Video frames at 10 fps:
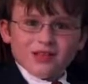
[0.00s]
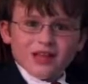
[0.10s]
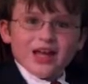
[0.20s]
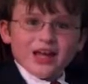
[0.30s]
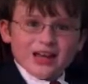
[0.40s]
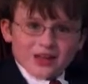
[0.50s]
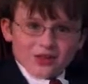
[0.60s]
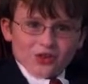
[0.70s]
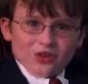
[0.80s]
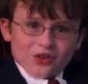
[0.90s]
Yeah,
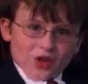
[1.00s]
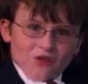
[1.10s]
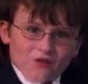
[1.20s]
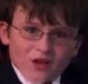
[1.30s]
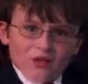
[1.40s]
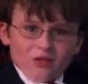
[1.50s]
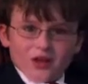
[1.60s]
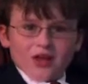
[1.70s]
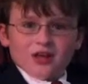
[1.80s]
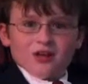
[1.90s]
he's
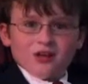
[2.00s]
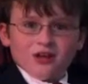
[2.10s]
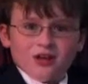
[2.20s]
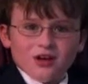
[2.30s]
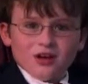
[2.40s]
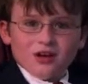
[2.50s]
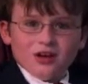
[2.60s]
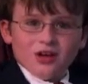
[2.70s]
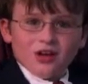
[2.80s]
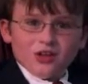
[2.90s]
definitely a
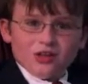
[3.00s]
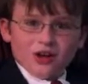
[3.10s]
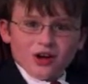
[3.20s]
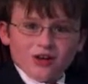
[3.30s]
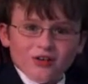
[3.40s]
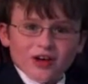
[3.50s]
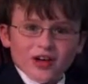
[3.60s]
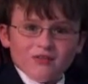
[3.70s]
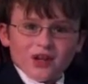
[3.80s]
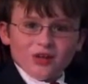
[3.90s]
stark raving